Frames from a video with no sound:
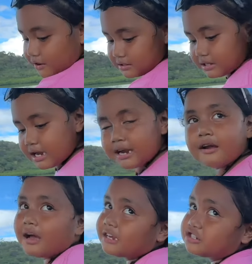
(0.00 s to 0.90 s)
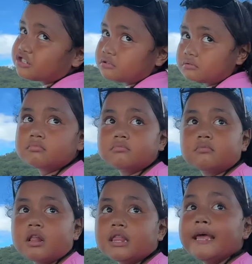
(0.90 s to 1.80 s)
who's her crush.
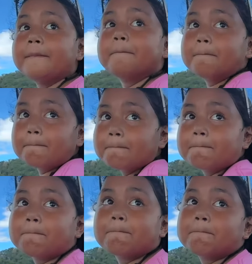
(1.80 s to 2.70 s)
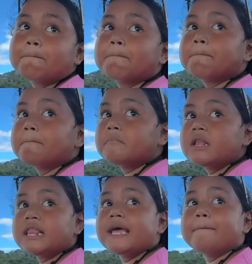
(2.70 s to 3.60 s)
Really? Jim? Jim?
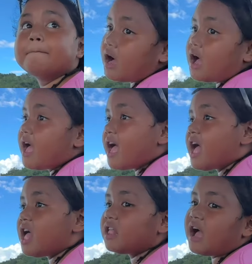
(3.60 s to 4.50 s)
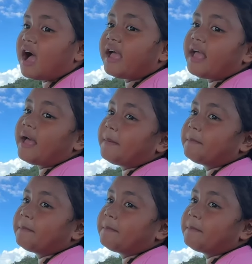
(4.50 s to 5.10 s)
Lim. L I M.